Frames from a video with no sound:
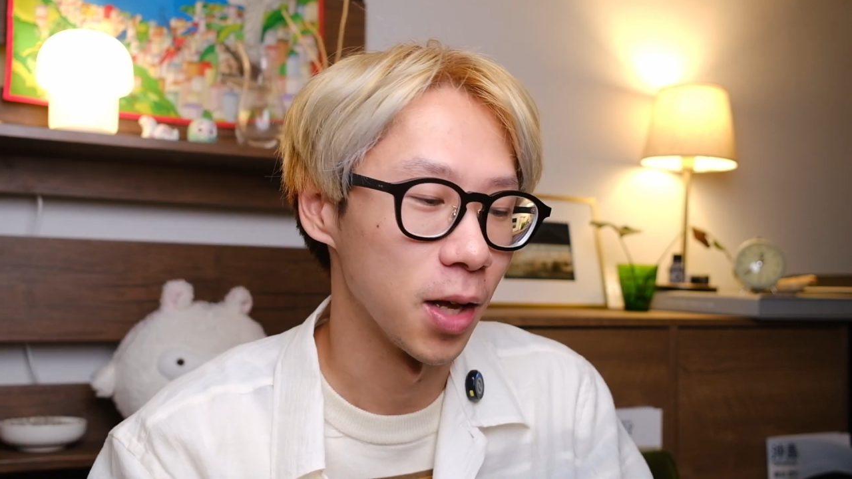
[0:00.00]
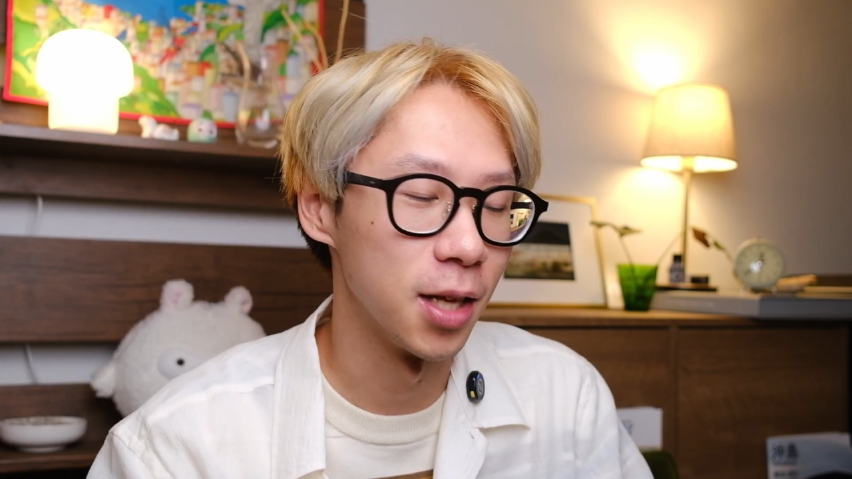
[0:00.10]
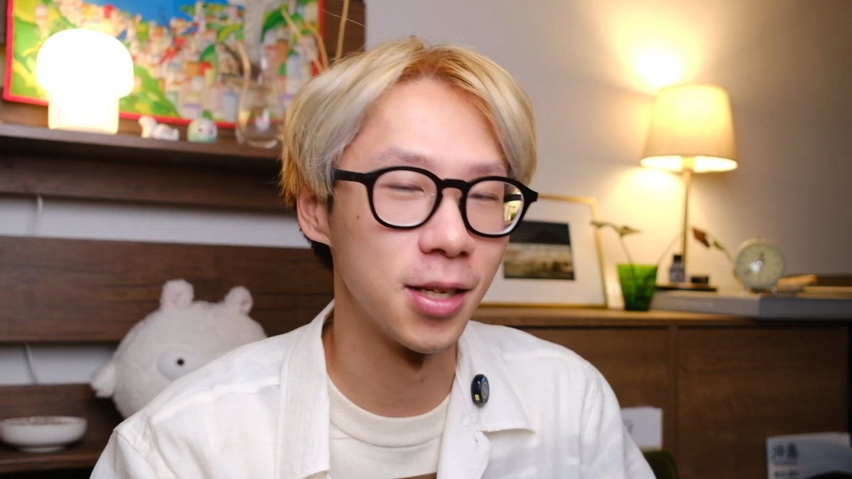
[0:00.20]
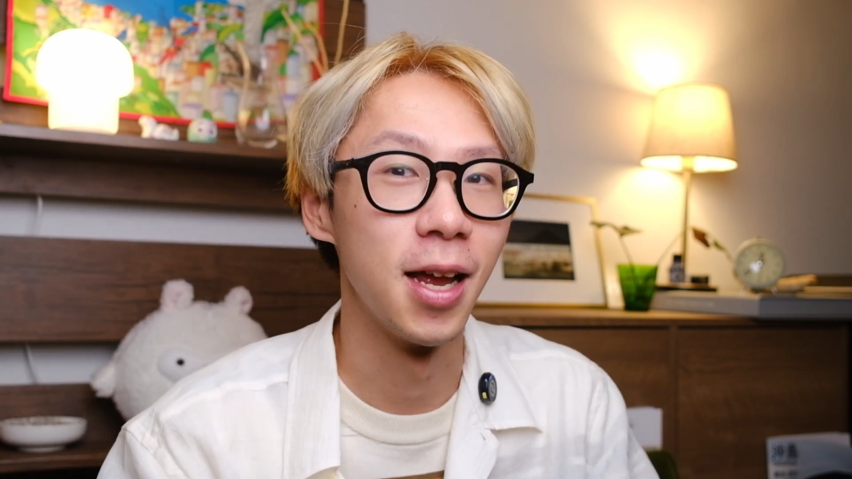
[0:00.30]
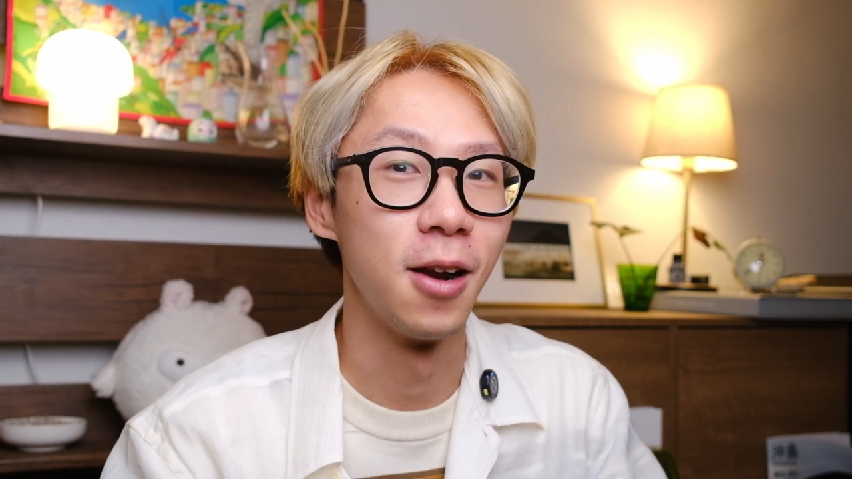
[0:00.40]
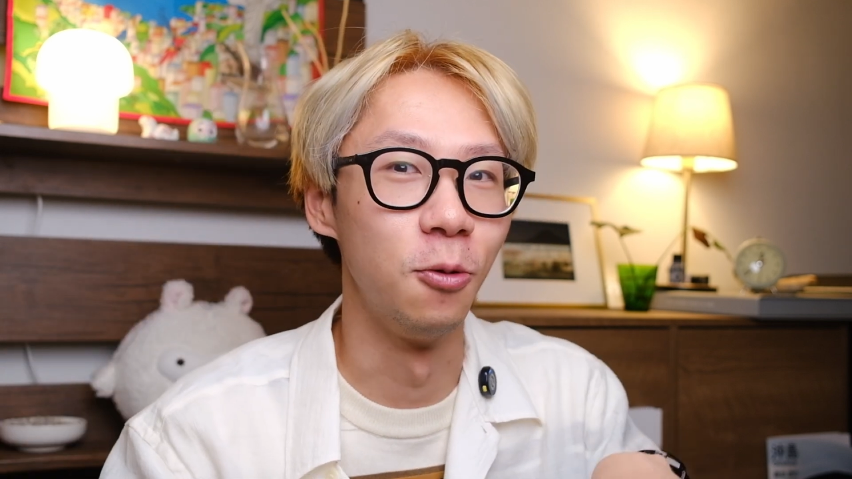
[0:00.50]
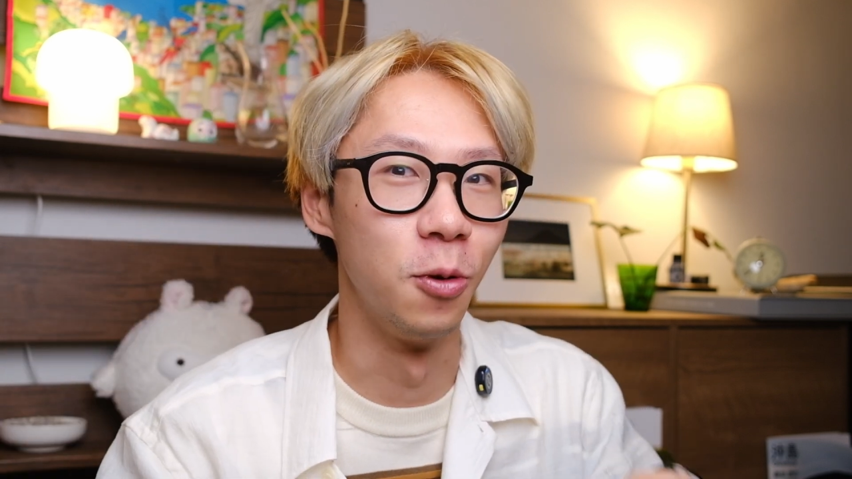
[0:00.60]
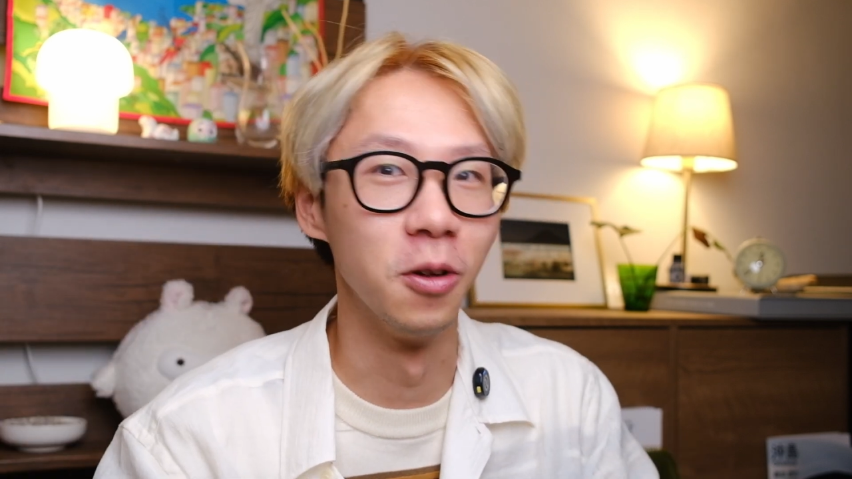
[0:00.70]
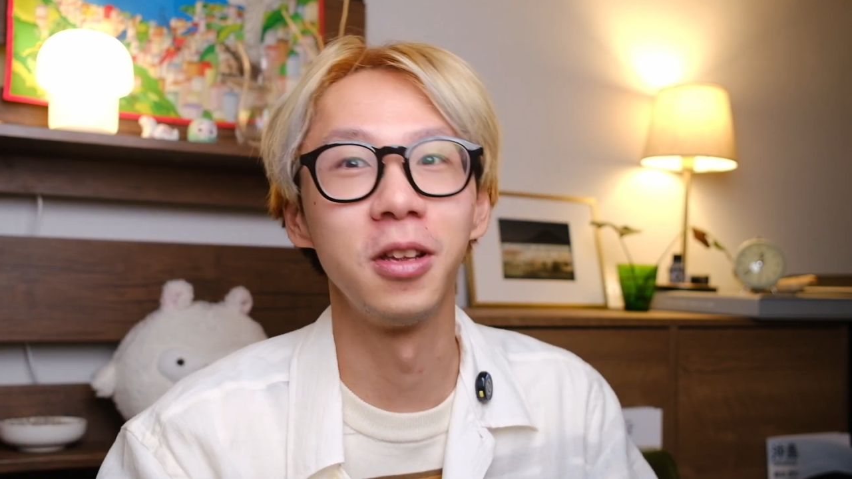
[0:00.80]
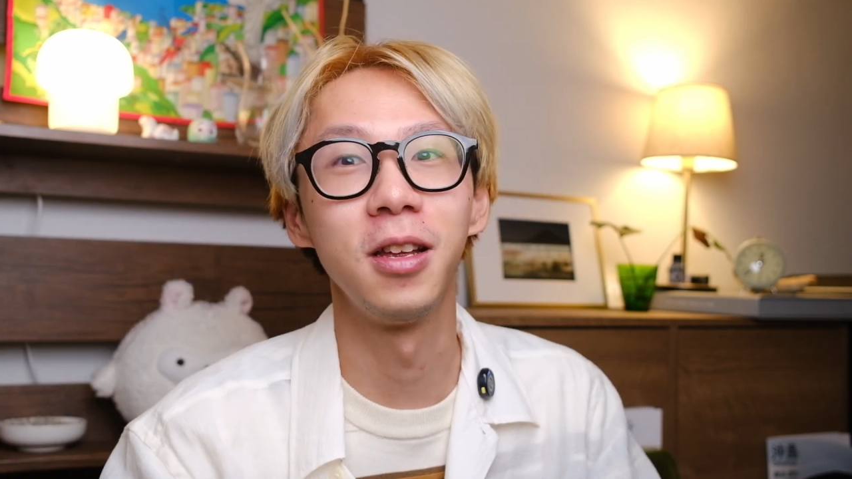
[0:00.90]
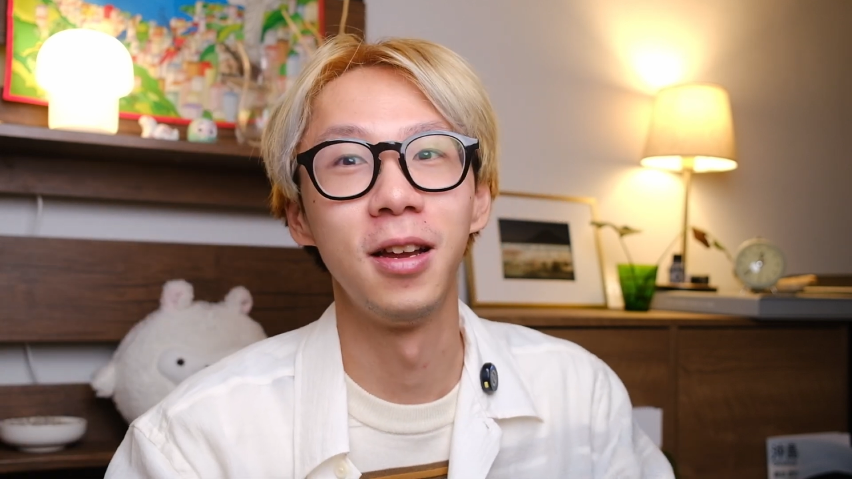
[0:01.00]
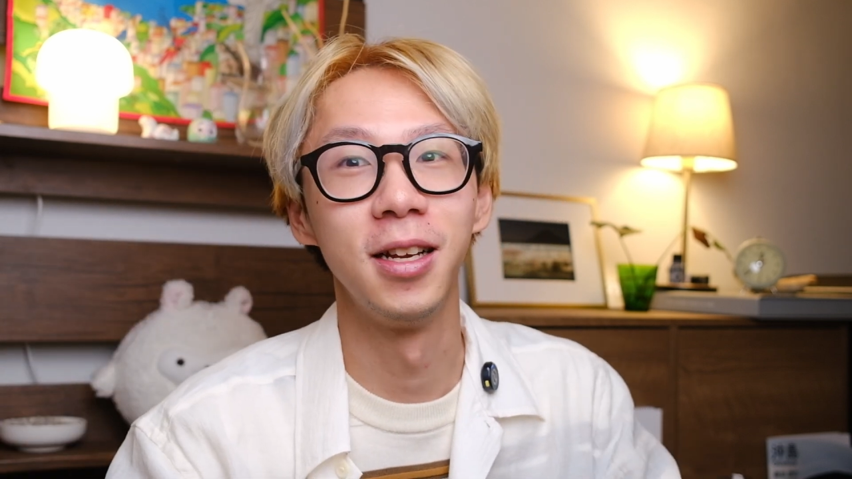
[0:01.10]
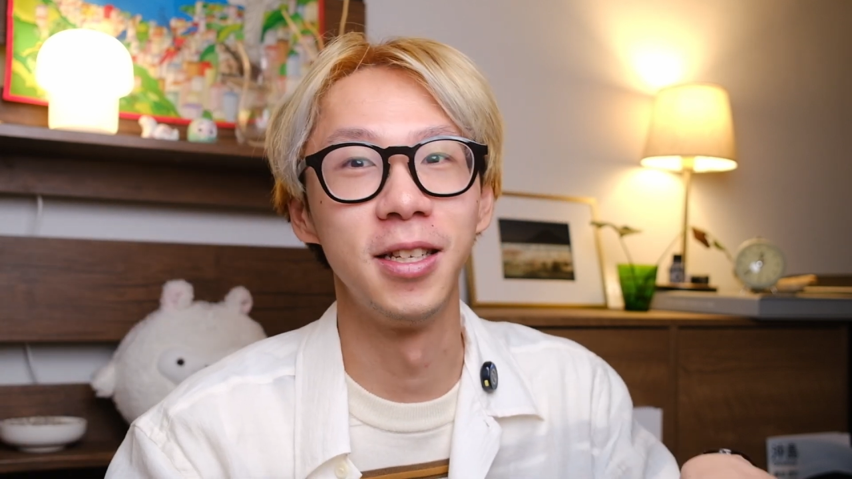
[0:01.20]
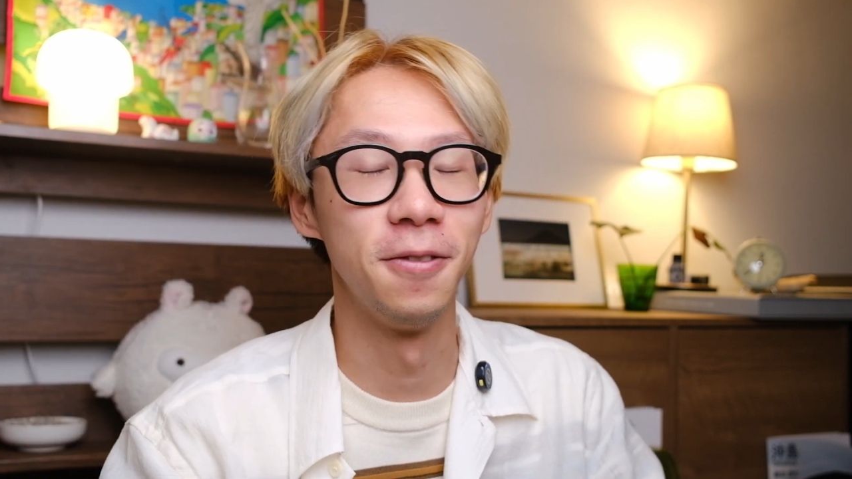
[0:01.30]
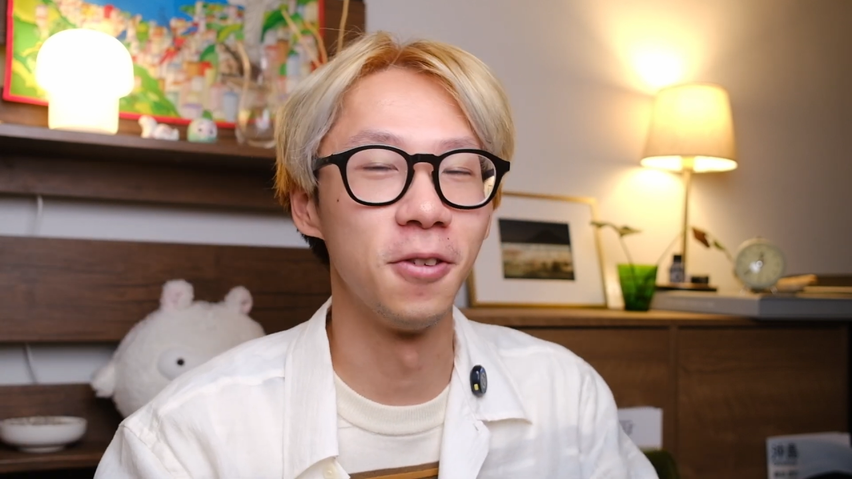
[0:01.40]
it's really
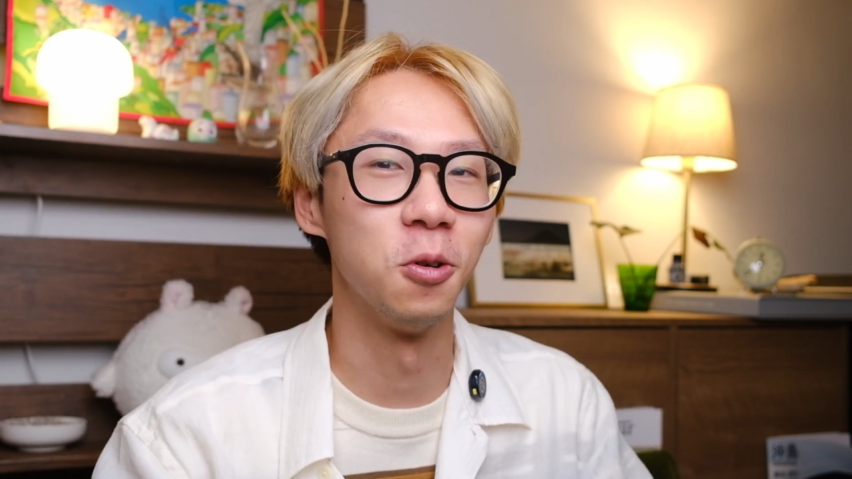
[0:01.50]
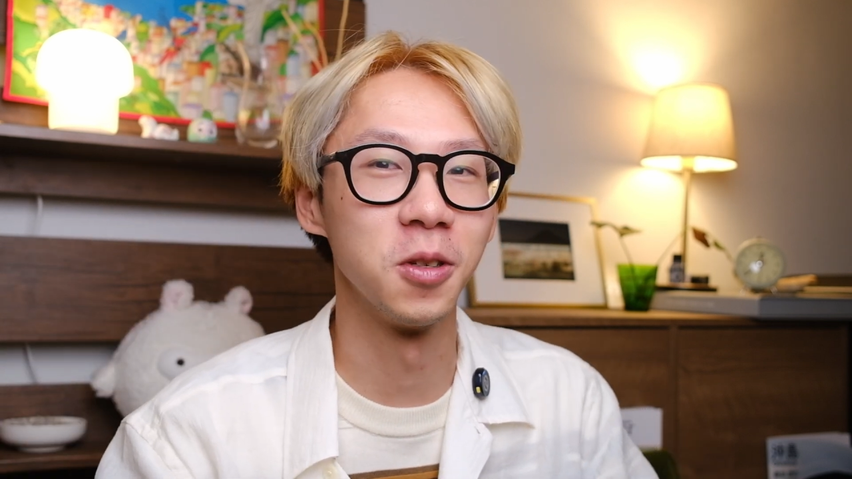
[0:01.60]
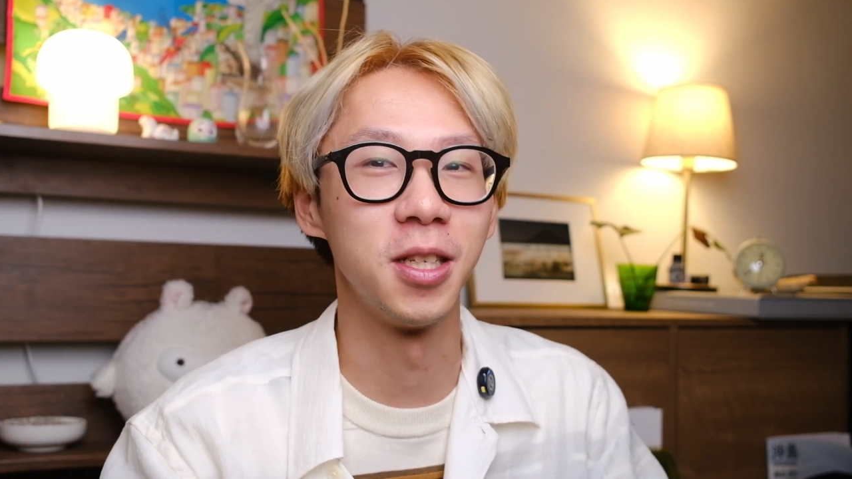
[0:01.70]
difficult